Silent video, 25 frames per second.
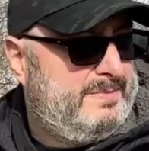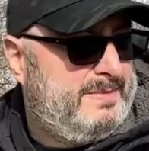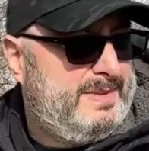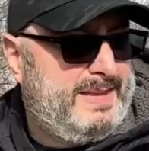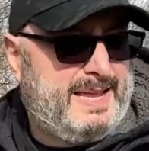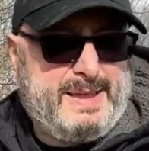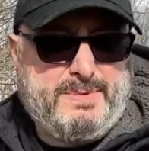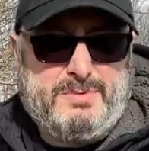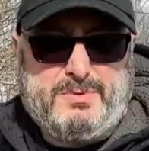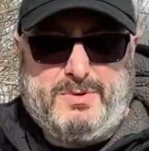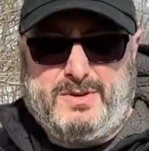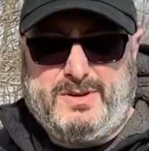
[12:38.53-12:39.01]

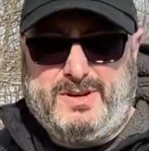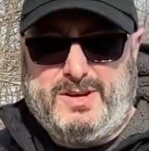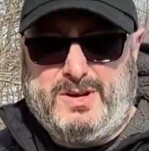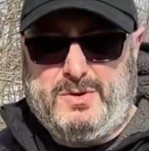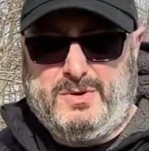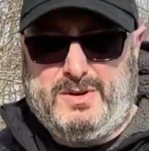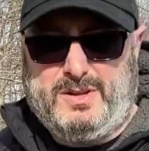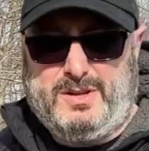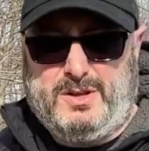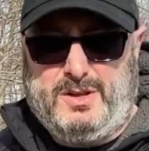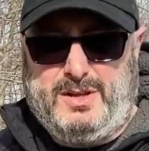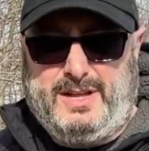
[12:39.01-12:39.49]
Kept on
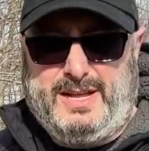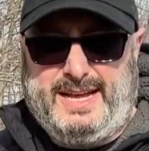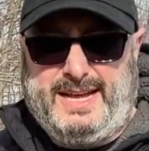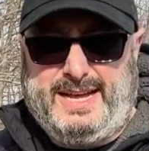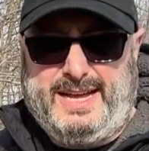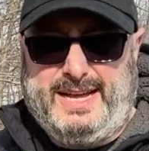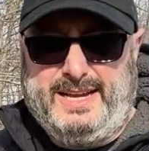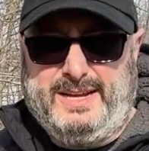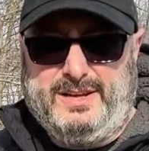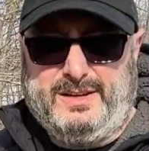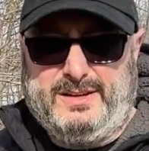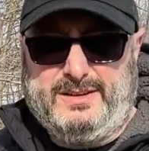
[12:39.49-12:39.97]
going a little
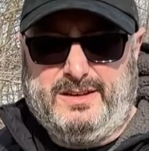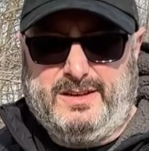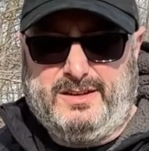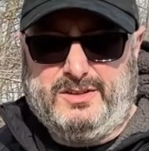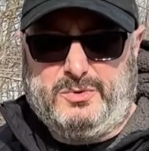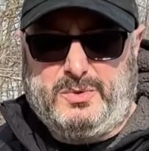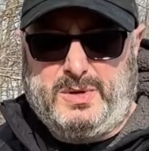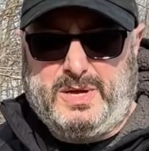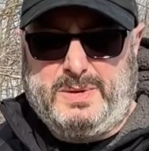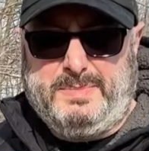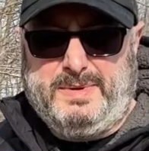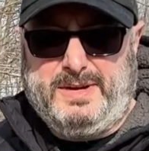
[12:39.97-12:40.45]
high on, on
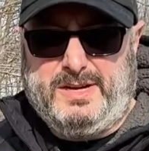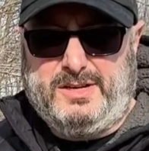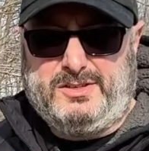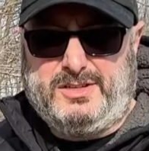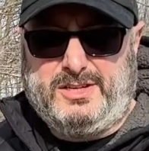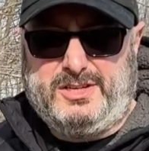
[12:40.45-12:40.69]
20 meters.